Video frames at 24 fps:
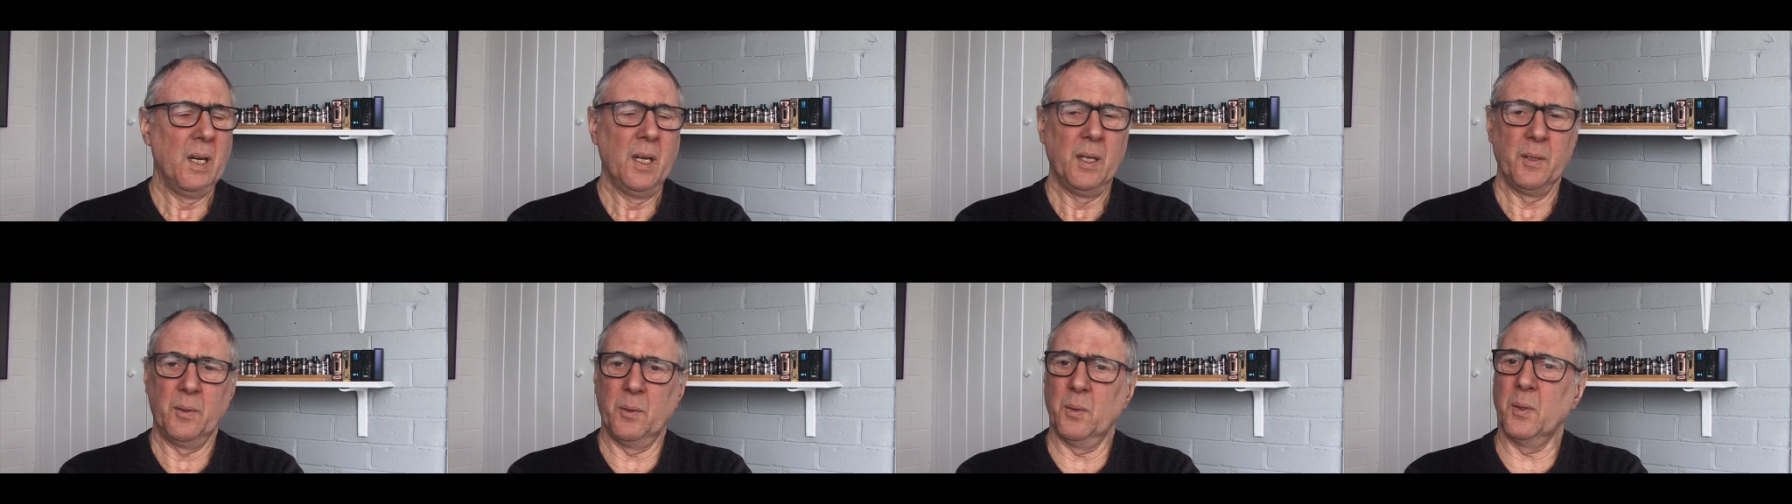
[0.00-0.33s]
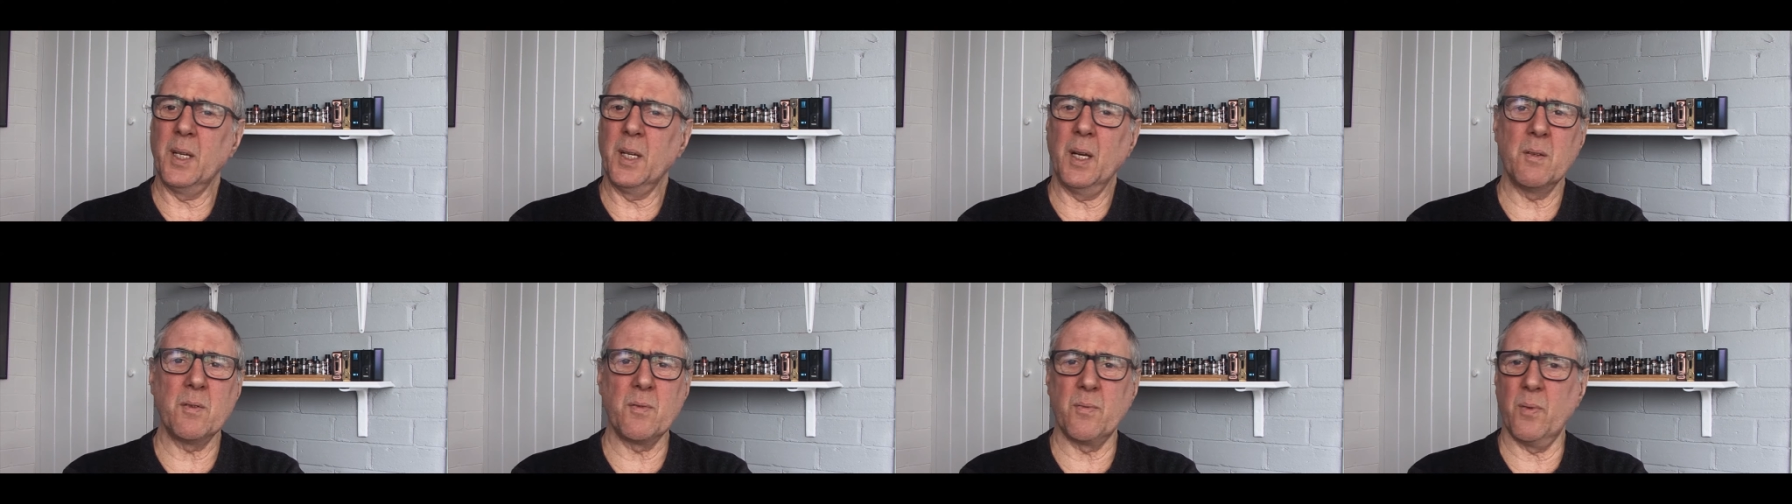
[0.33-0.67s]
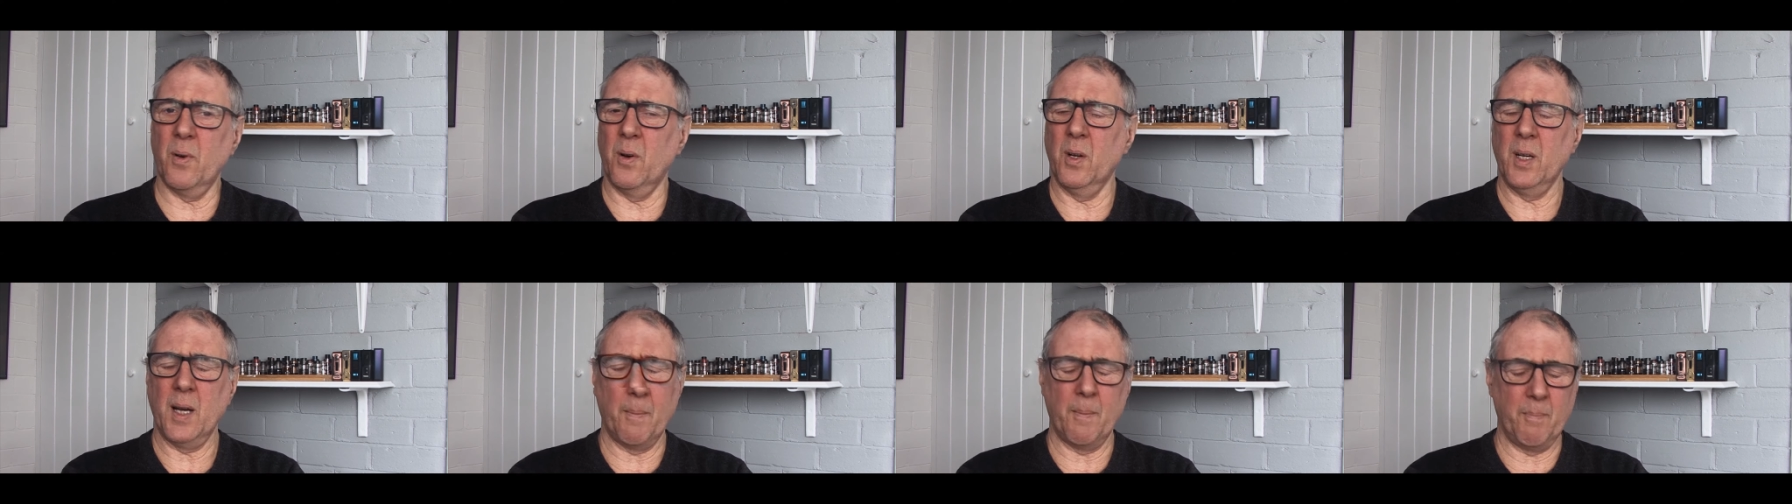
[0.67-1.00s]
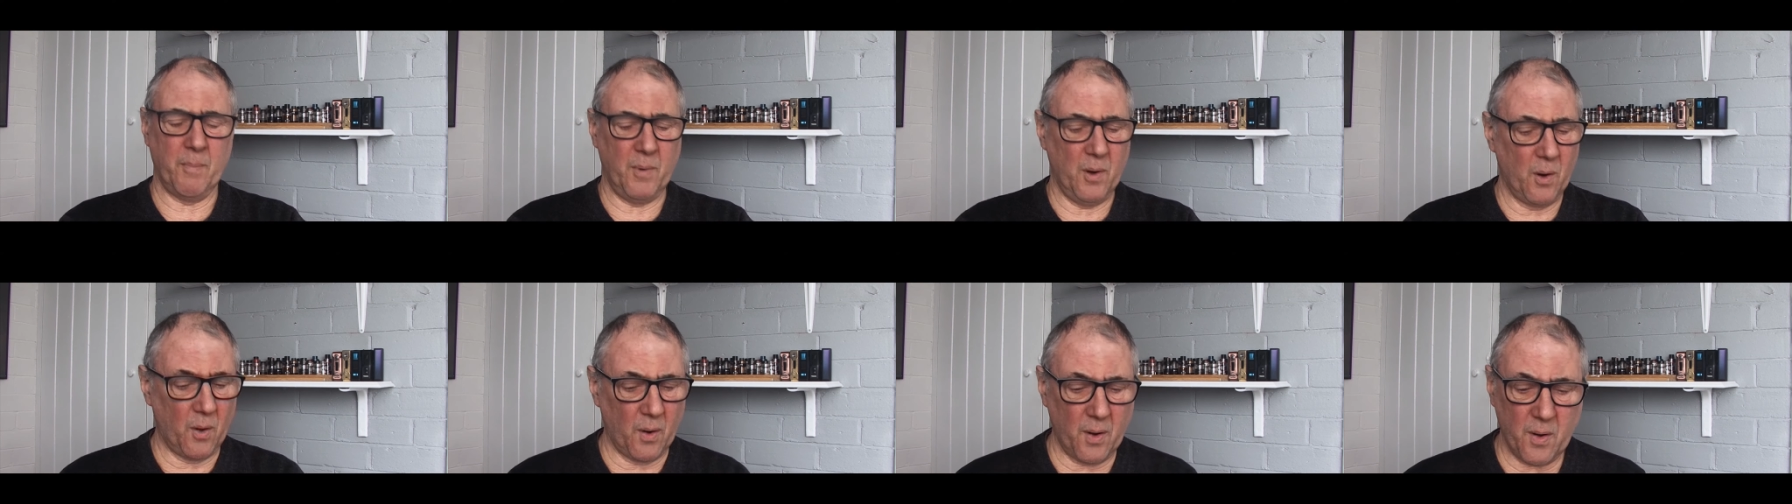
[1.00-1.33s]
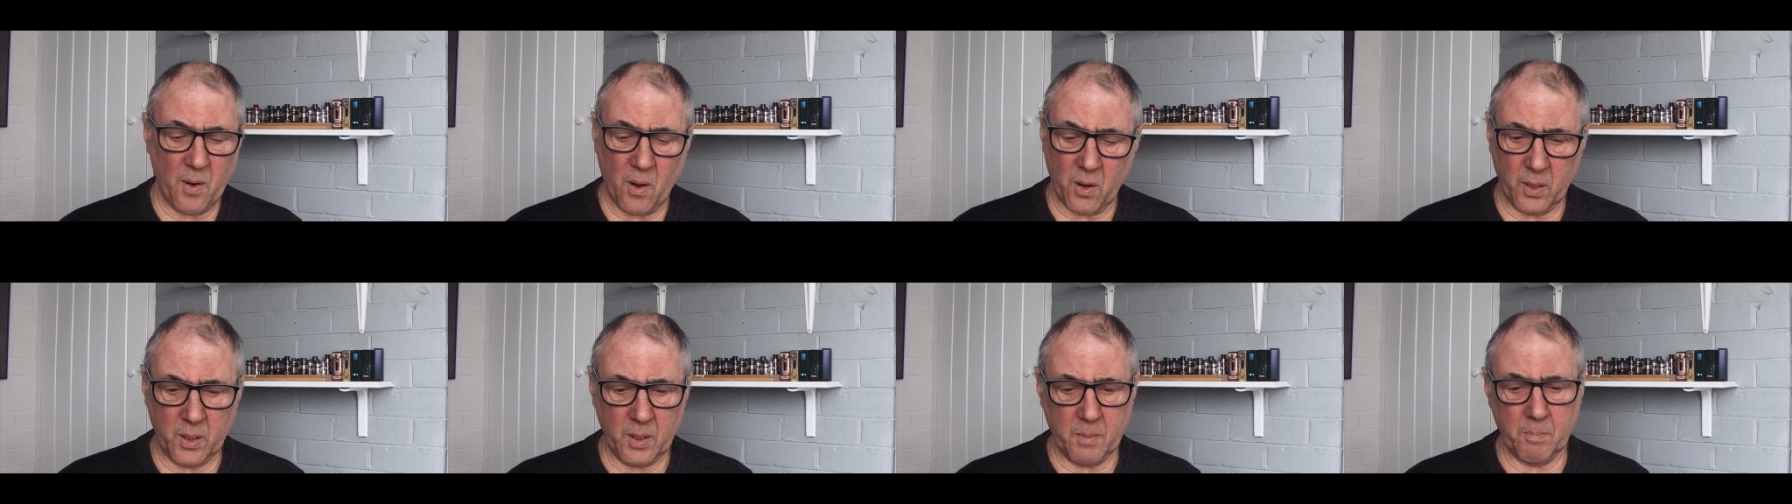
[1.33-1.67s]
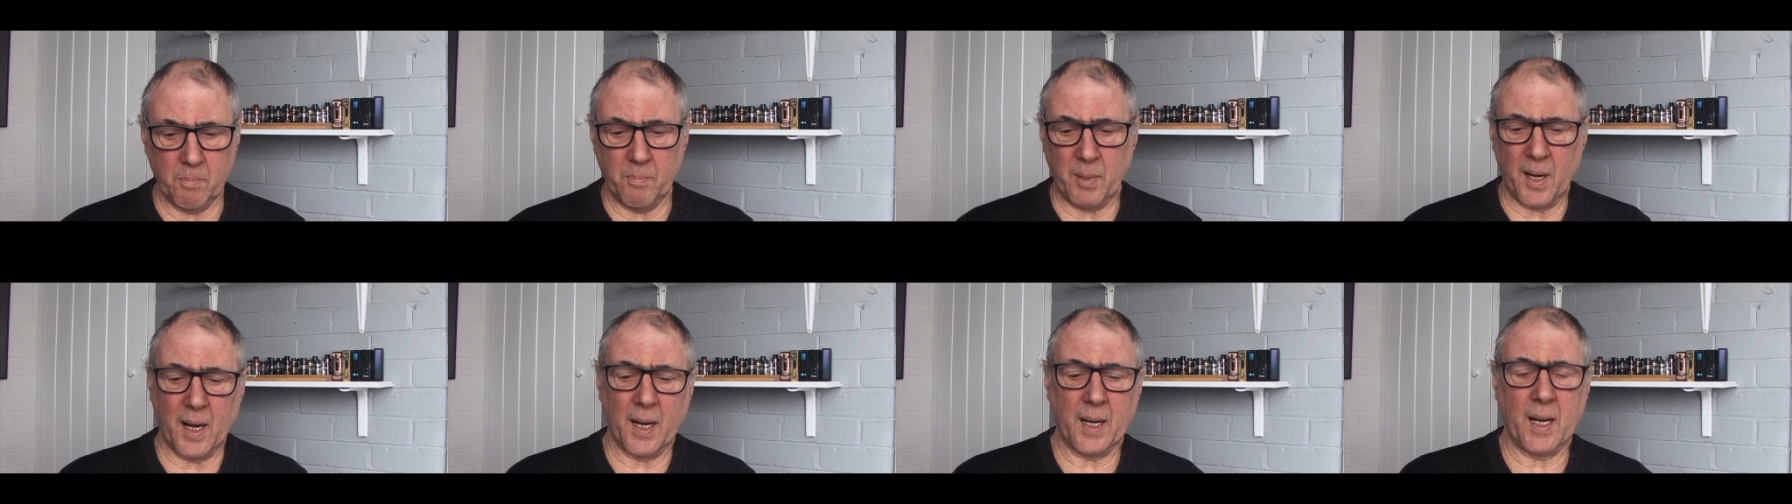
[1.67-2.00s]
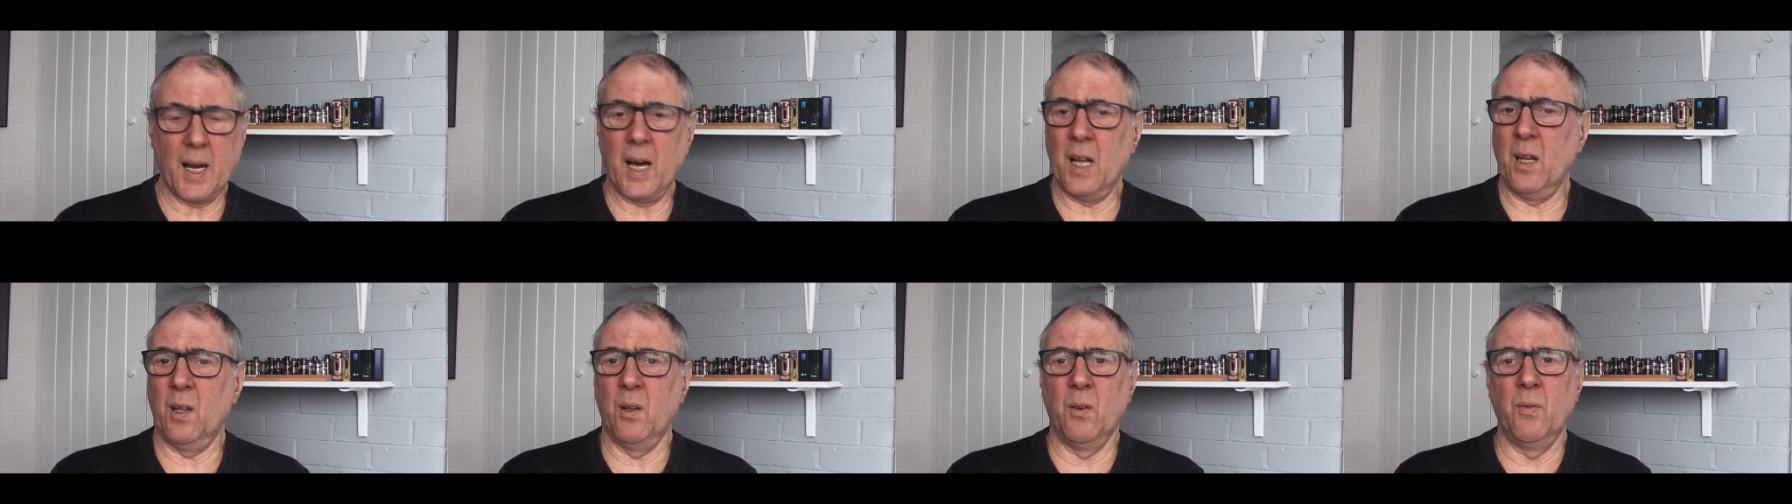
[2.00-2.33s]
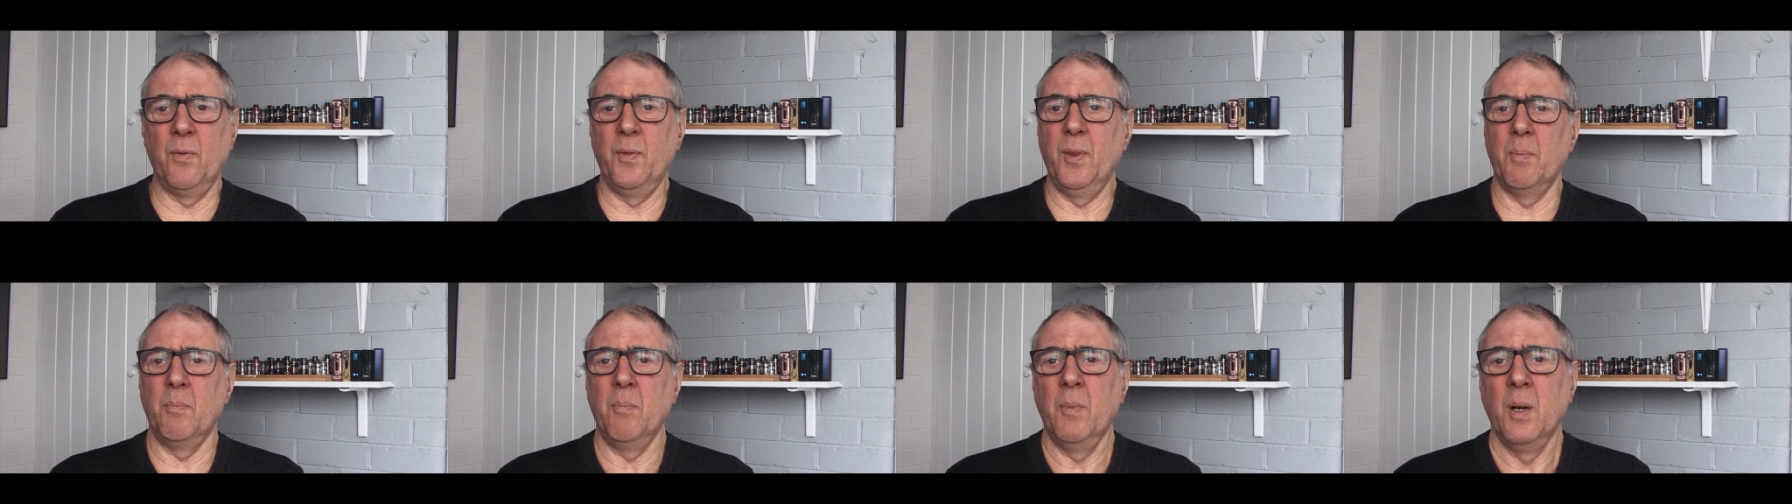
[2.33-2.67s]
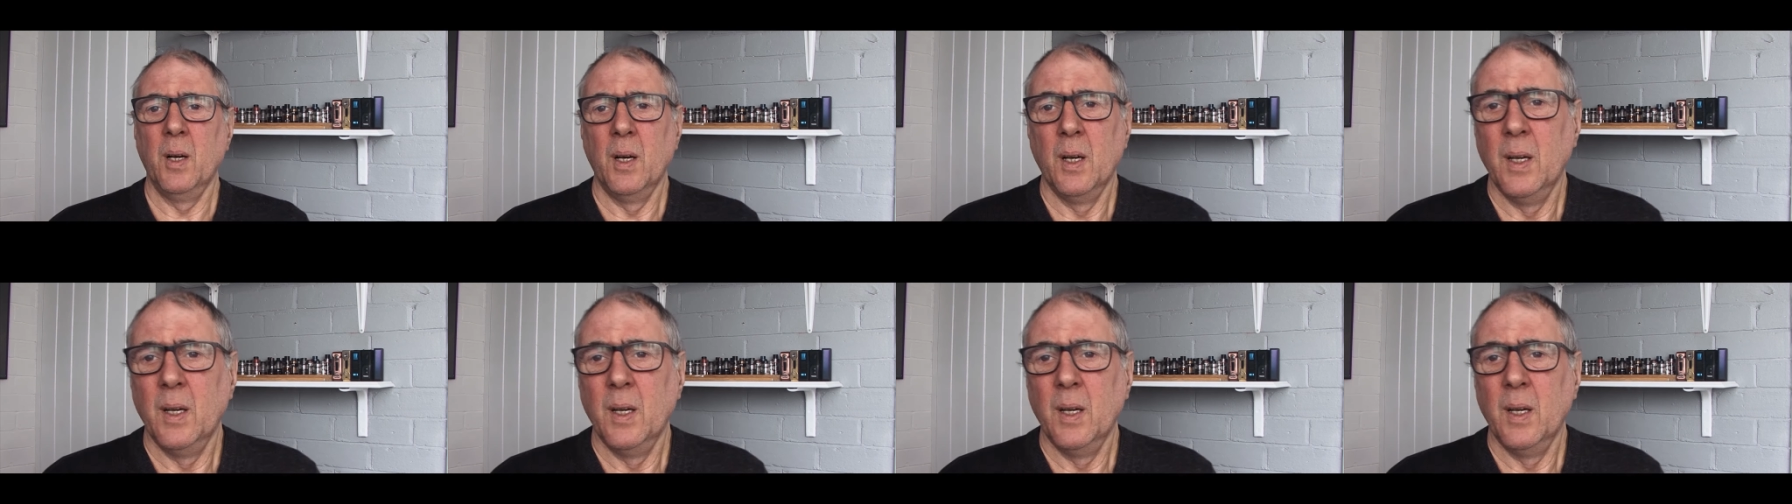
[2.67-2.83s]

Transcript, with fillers: Don't get us wrong, I'm not knocking them back, I love them.